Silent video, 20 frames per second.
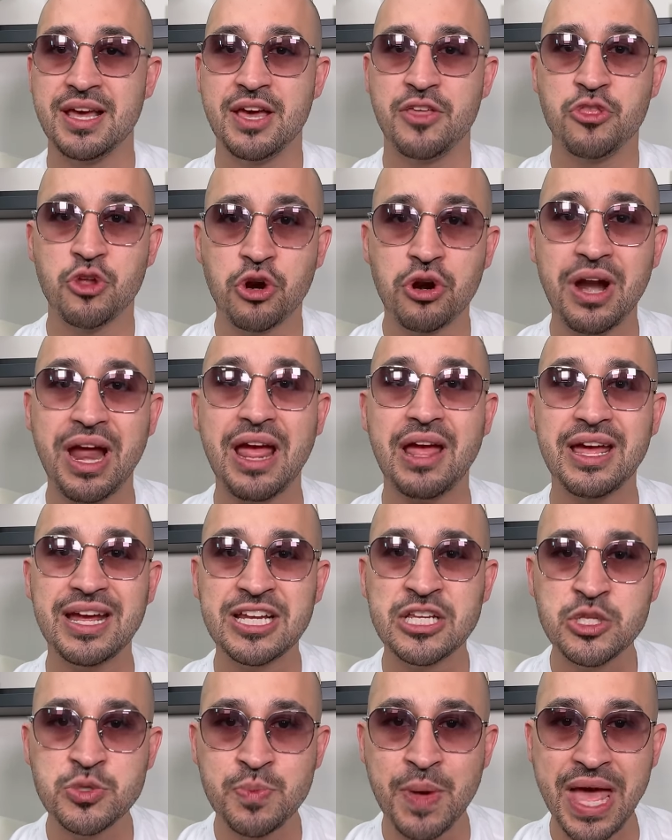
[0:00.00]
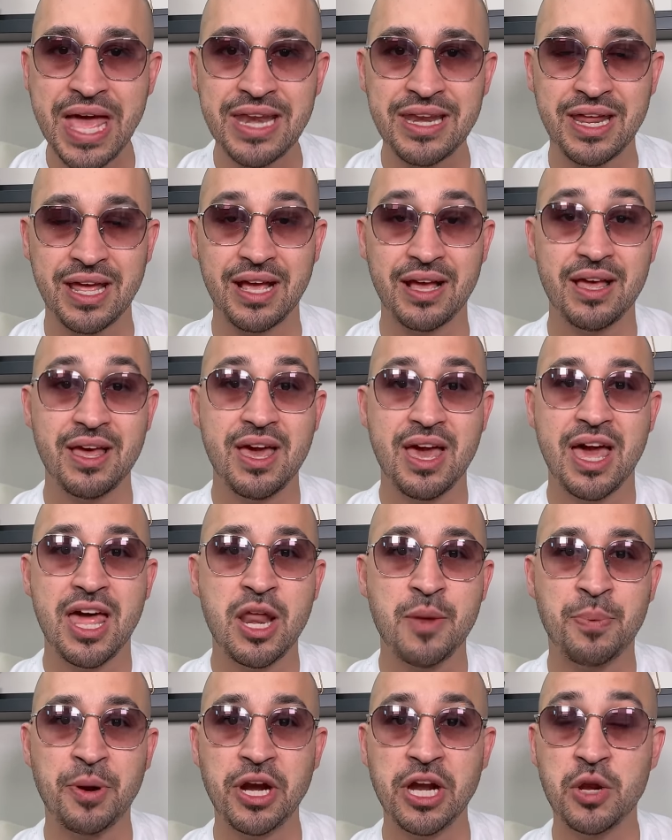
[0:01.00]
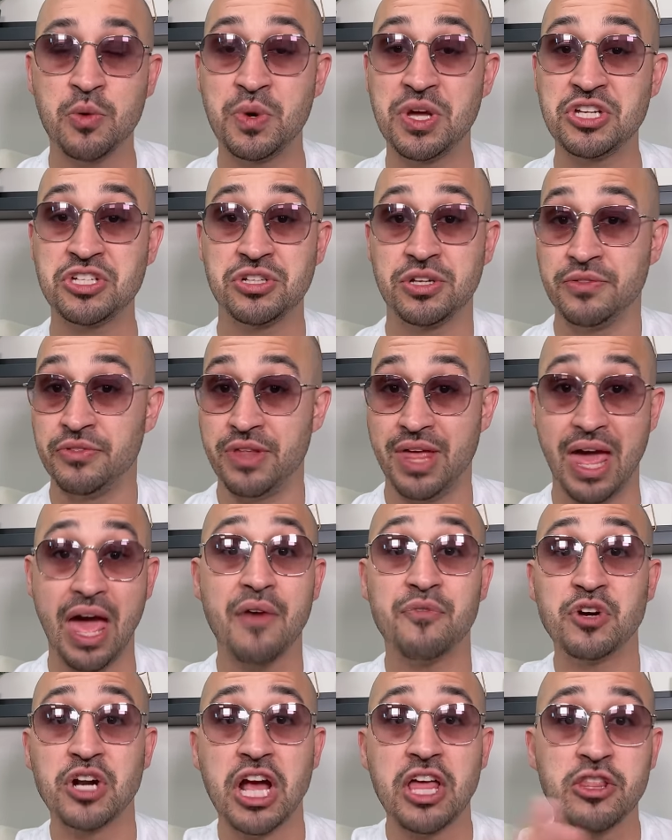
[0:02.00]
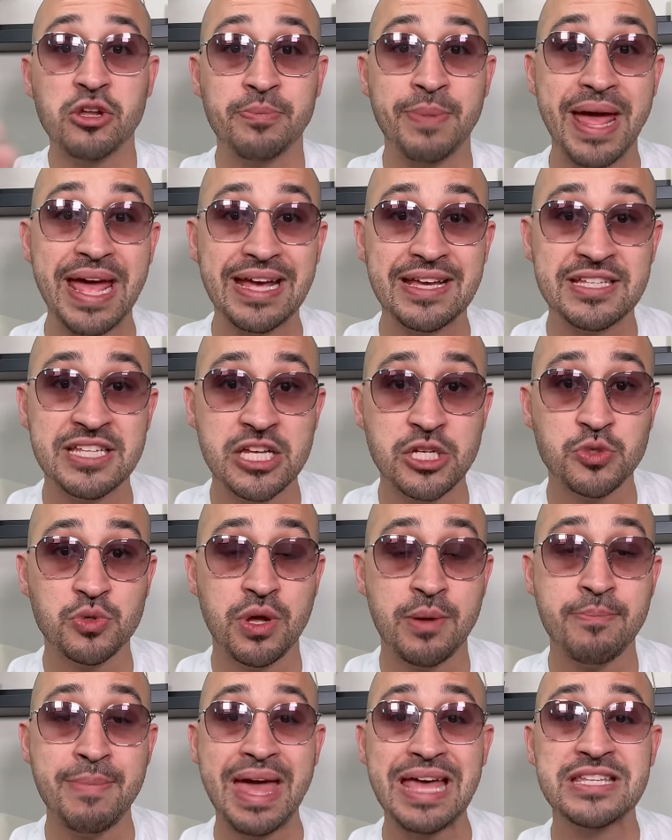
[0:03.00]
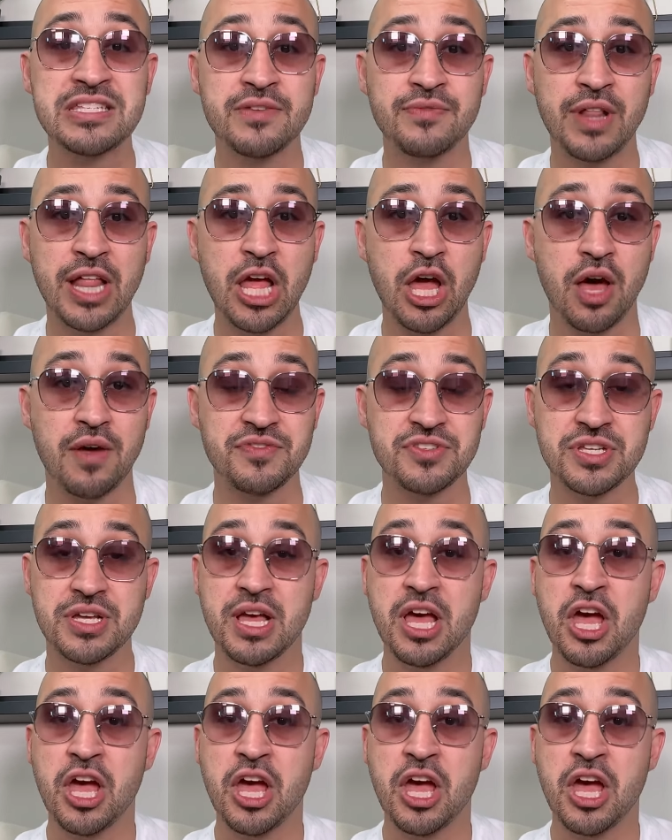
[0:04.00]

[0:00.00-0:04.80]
They're expanding at a period in which every other bank is issuing massive layoffs.